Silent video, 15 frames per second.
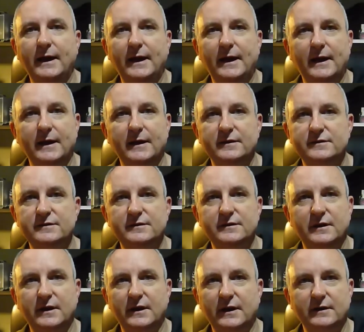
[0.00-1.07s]
and
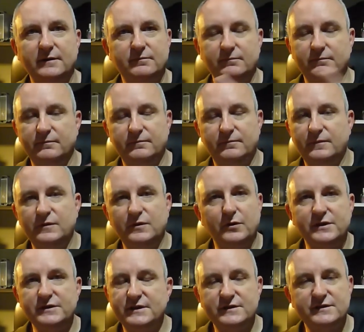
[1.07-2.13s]

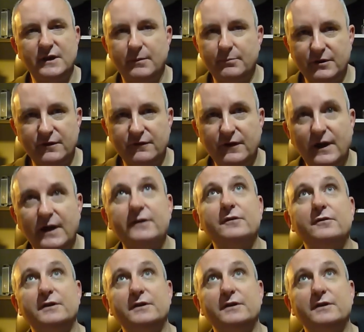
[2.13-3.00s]
noise has not been a factor,